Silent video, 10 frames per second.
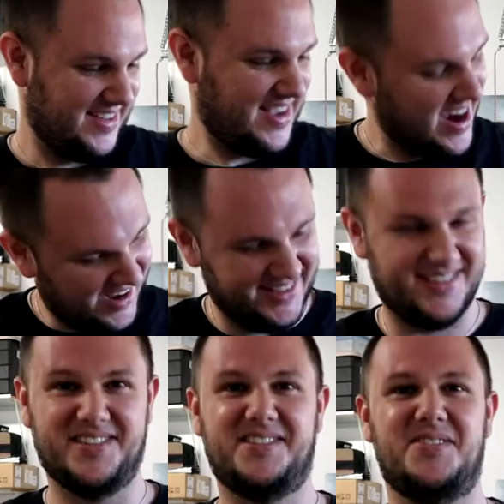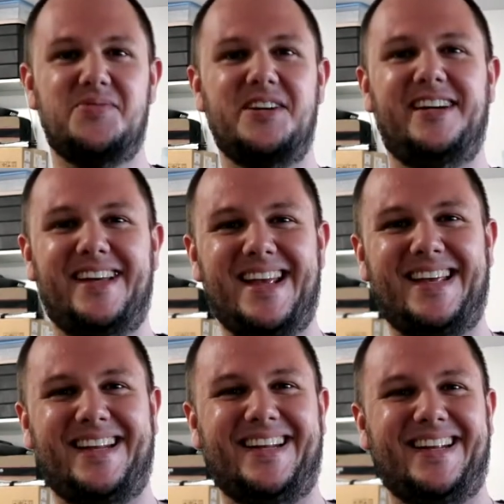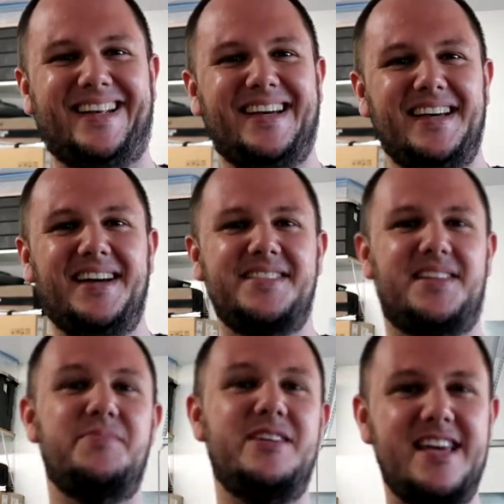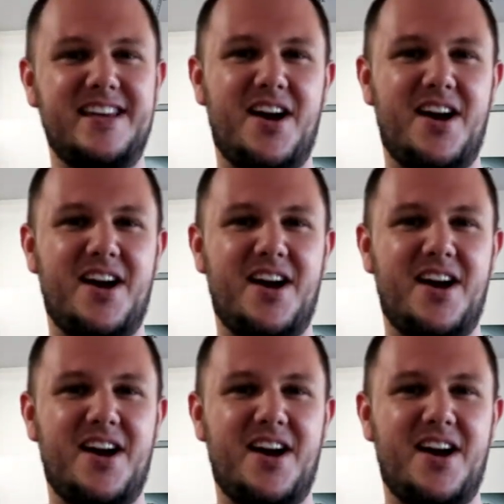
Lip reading: God, this looks so good. So let me geek